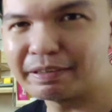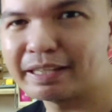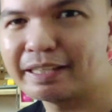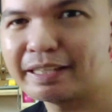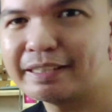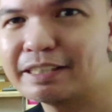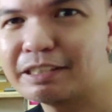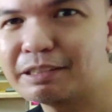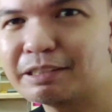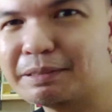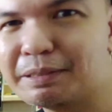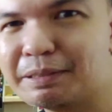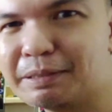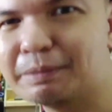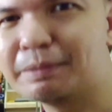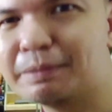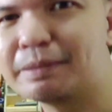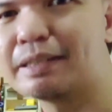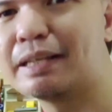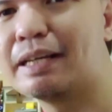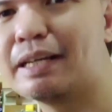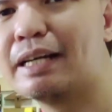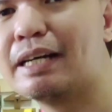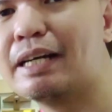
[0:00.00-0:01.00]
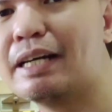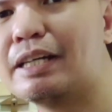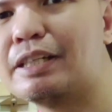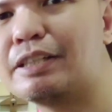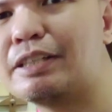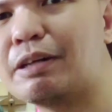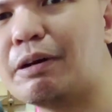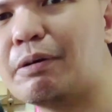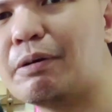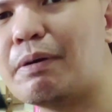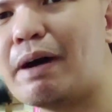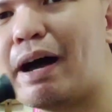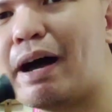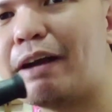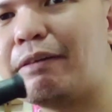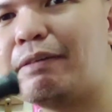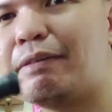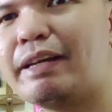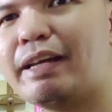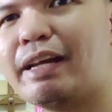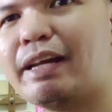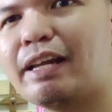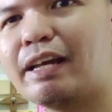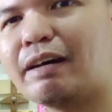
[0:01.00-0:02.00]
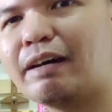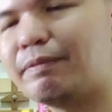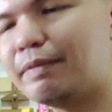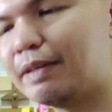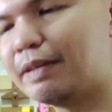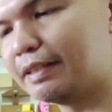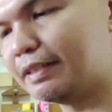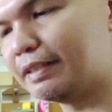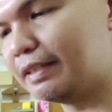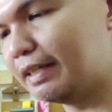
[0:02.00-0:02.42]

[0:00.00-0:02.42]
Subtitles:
easy to use. So I really love this.